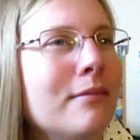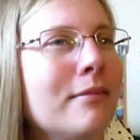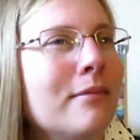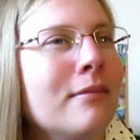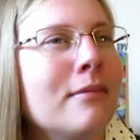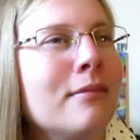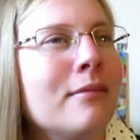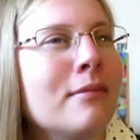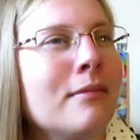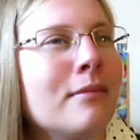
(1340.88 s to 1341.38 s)

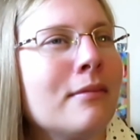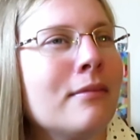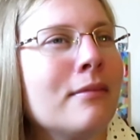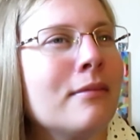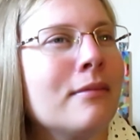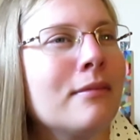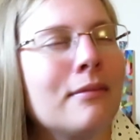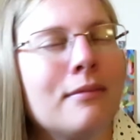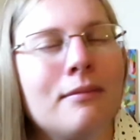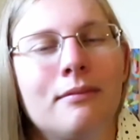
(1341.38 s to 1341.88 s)

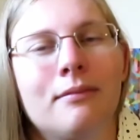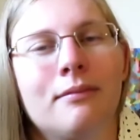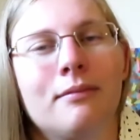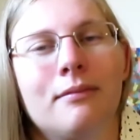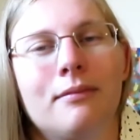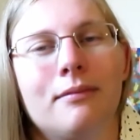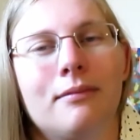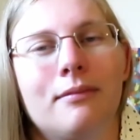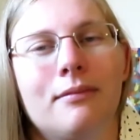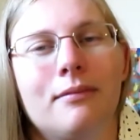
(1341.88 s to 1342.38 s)

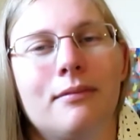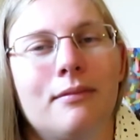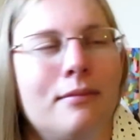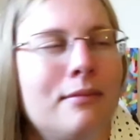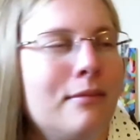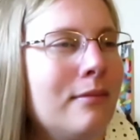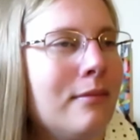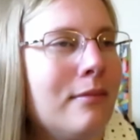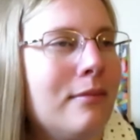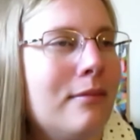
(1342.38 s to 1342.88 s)

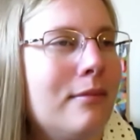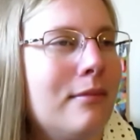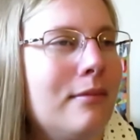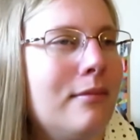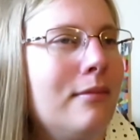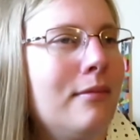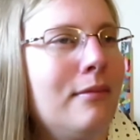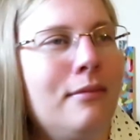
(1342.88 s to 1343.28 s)
[no speech]